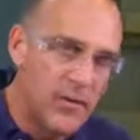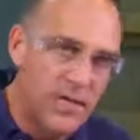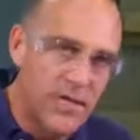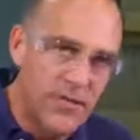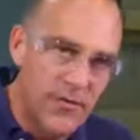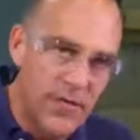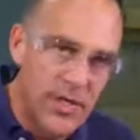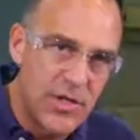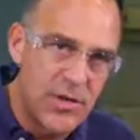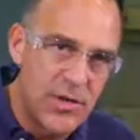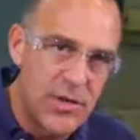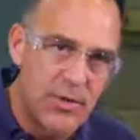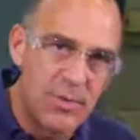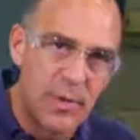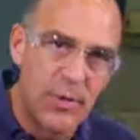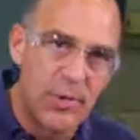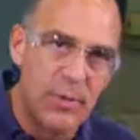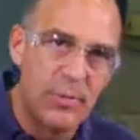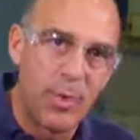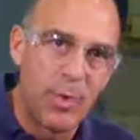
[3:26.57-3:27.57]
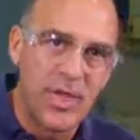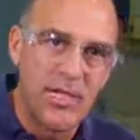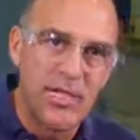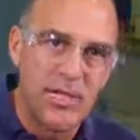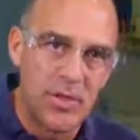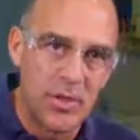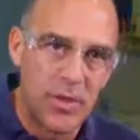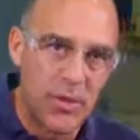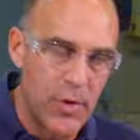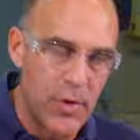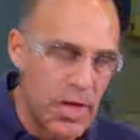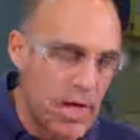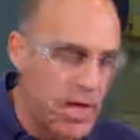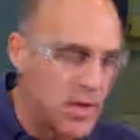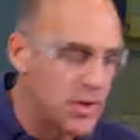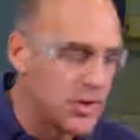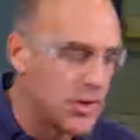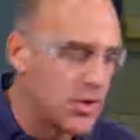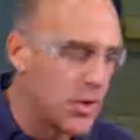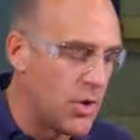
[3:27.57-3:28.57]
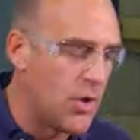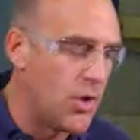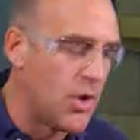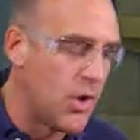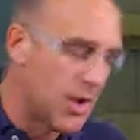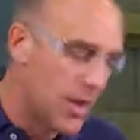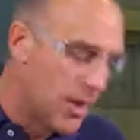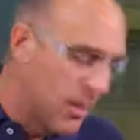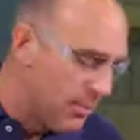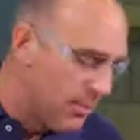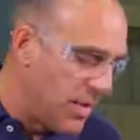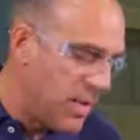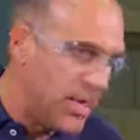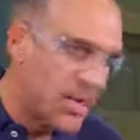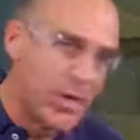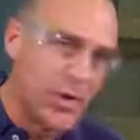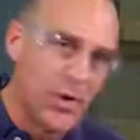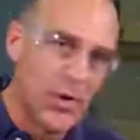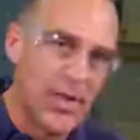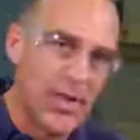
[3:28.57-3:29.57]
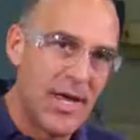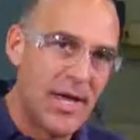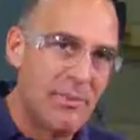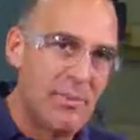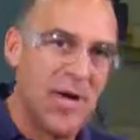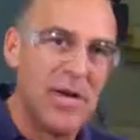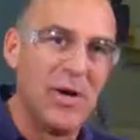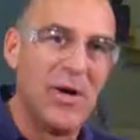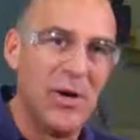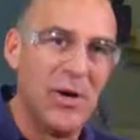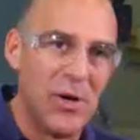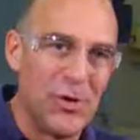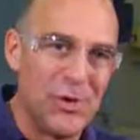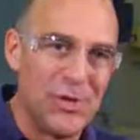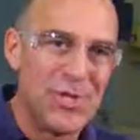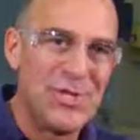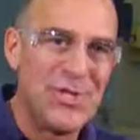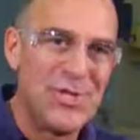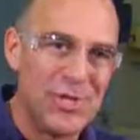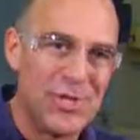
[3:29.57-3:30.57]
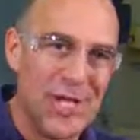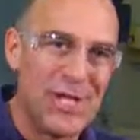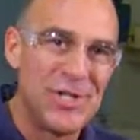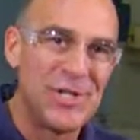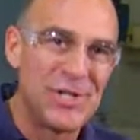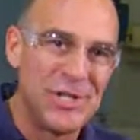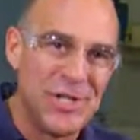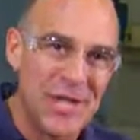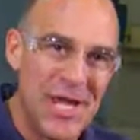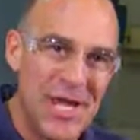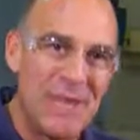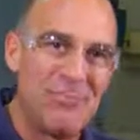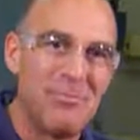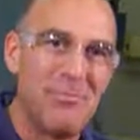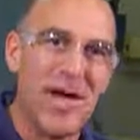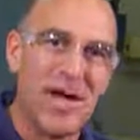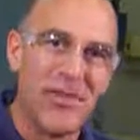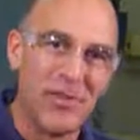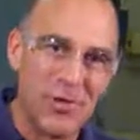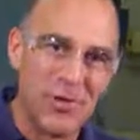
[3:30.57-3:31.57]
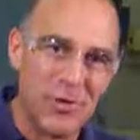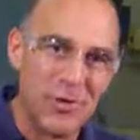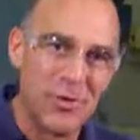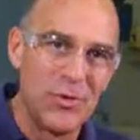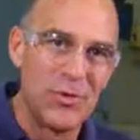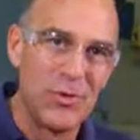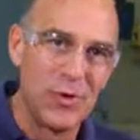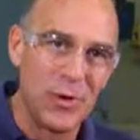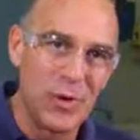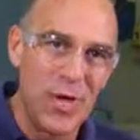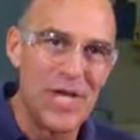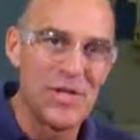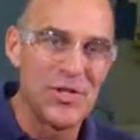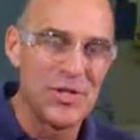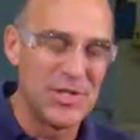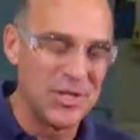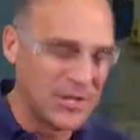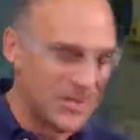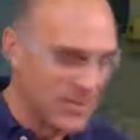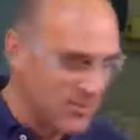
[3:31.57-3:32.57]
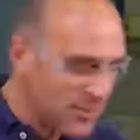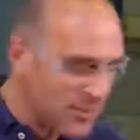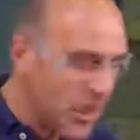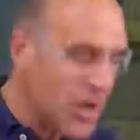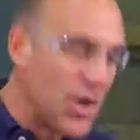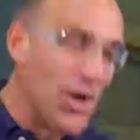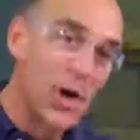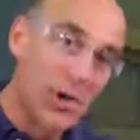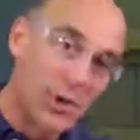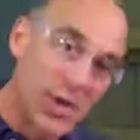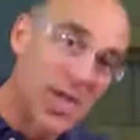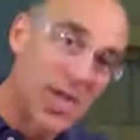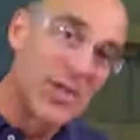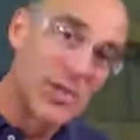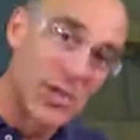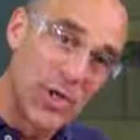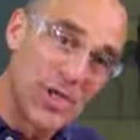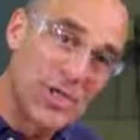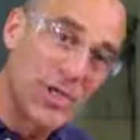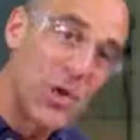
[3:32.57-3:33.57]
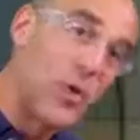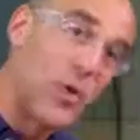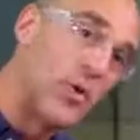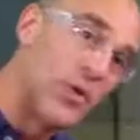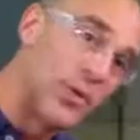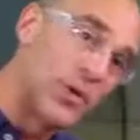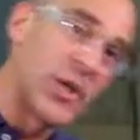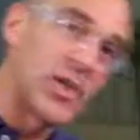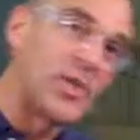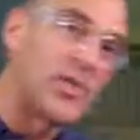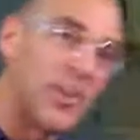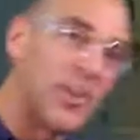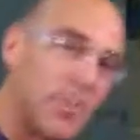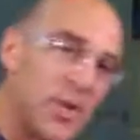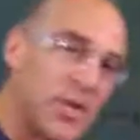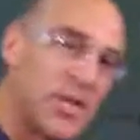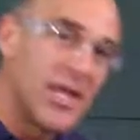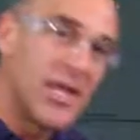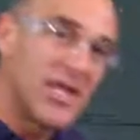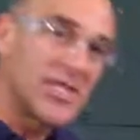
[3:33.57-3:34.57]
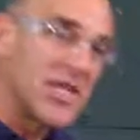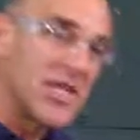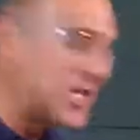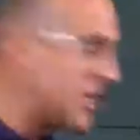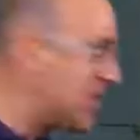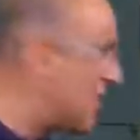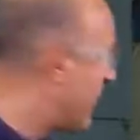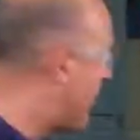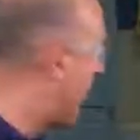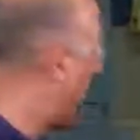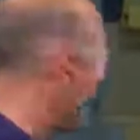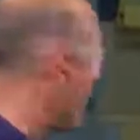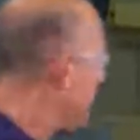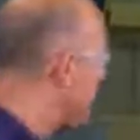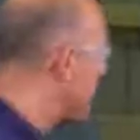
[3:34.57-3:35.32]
features by replacing the readings. So make a note of that, man. Always change the name on the new location. Okay, so let's go. We're going to jump into the SAT file,